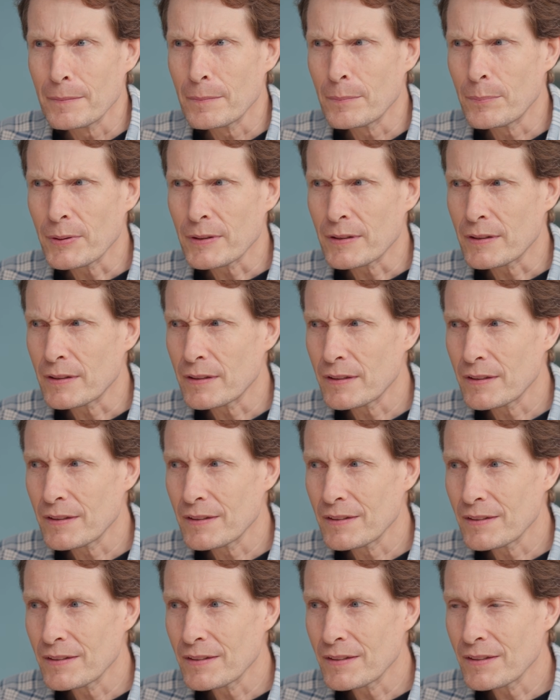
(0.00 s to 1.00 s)
But
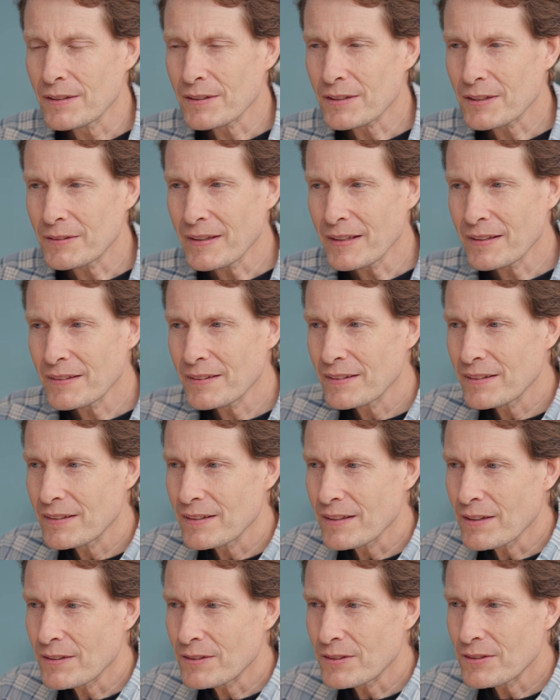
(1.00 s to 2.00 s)
you look
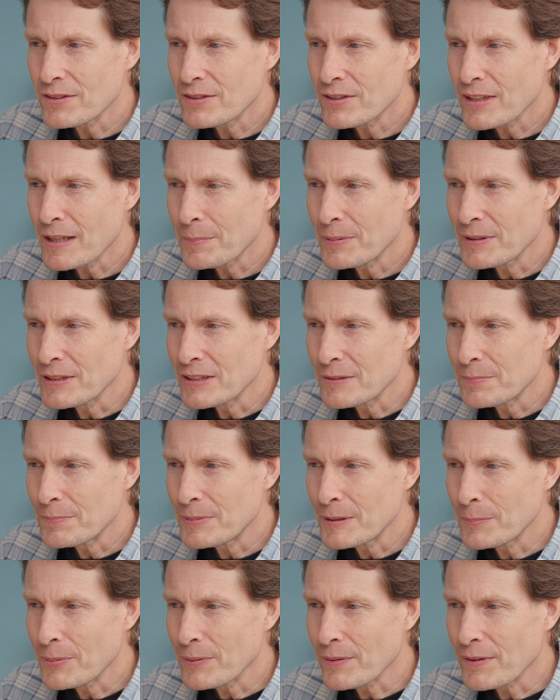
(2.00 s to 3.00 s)
around, other Japanese
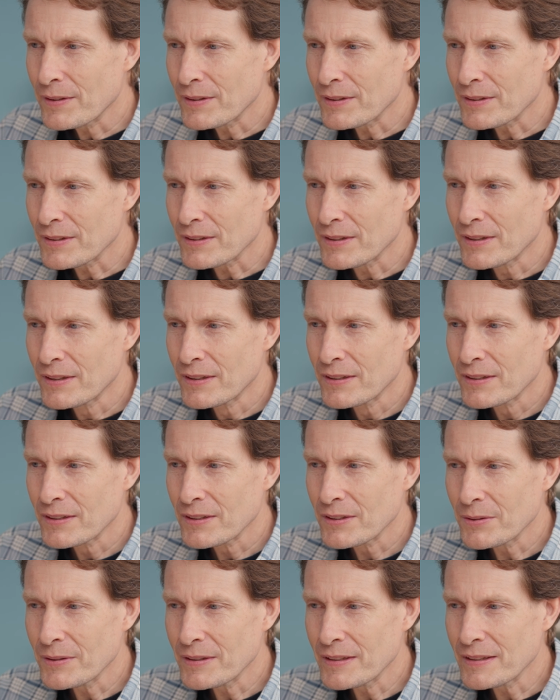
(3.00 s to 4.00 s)
people that are
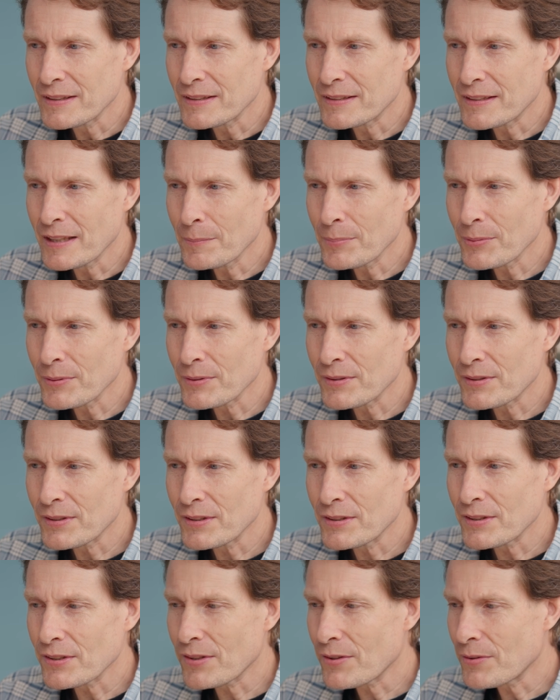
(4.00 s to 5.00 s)
going to these temples, they
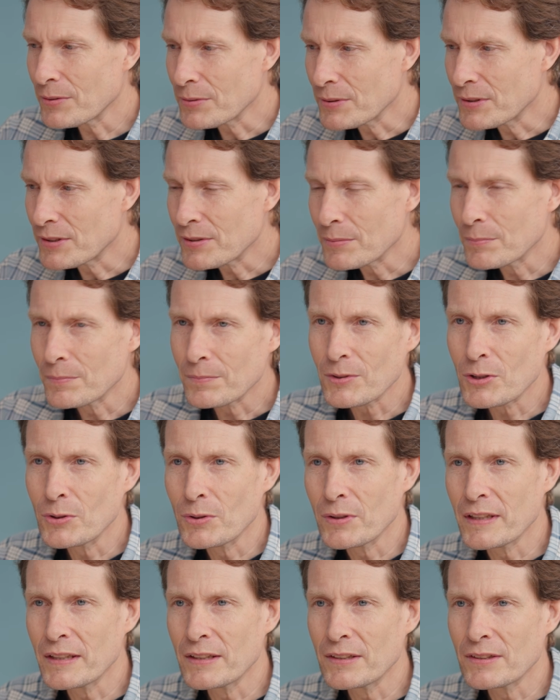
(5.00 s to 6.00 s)
just throw in some
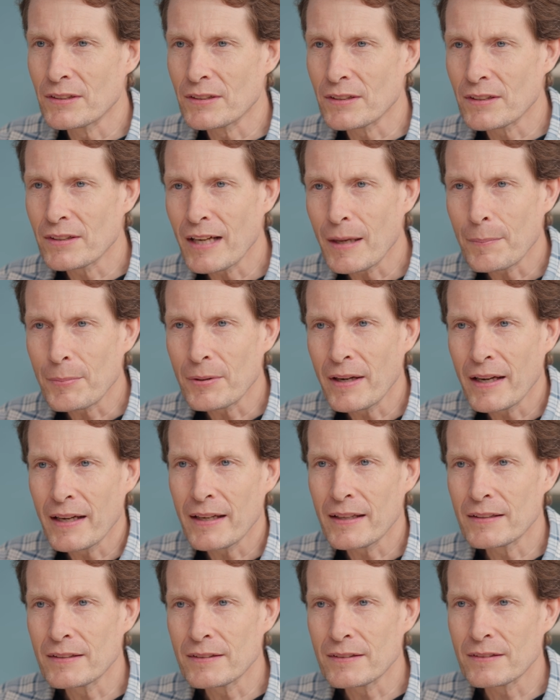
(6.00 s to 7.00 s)
coins and clap their
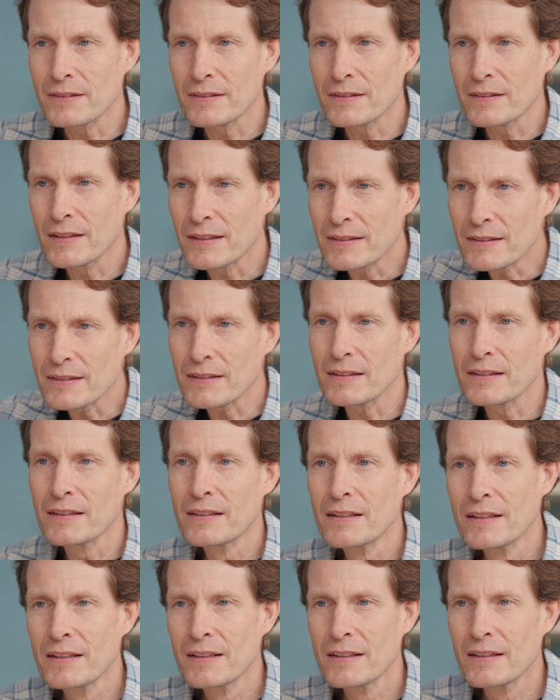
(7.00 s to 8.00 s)
hands, and that's it.
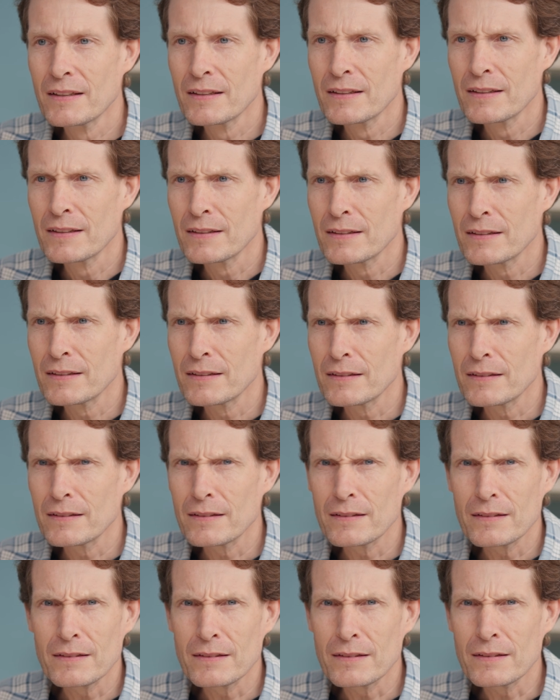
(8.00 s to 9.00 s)

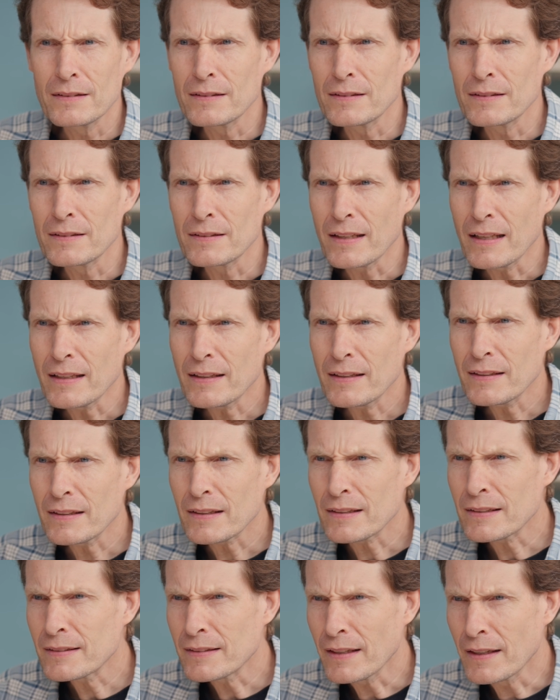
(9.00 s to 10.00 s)
Is that the
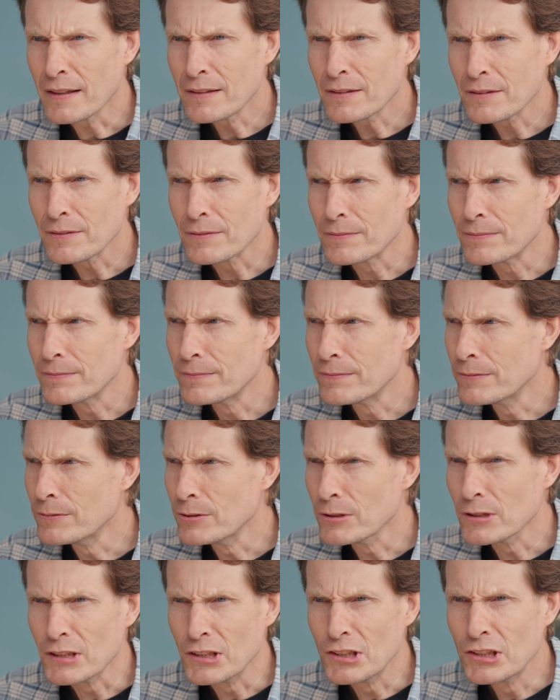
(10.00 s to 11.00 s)
extent of
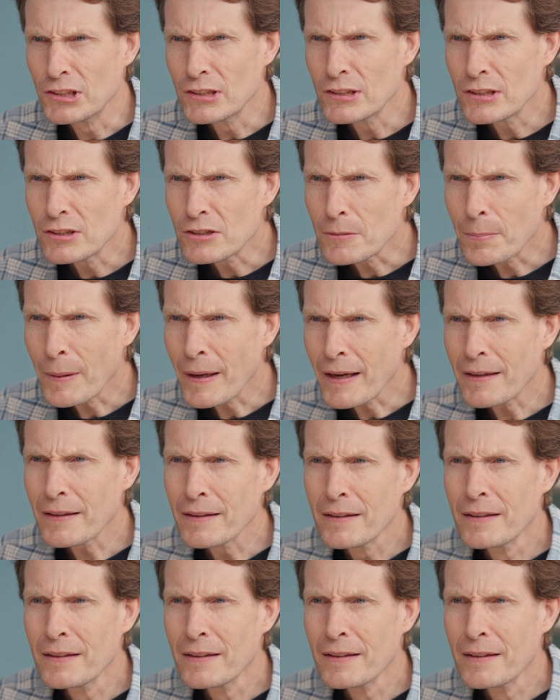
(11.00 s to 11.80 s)
religion in Japan?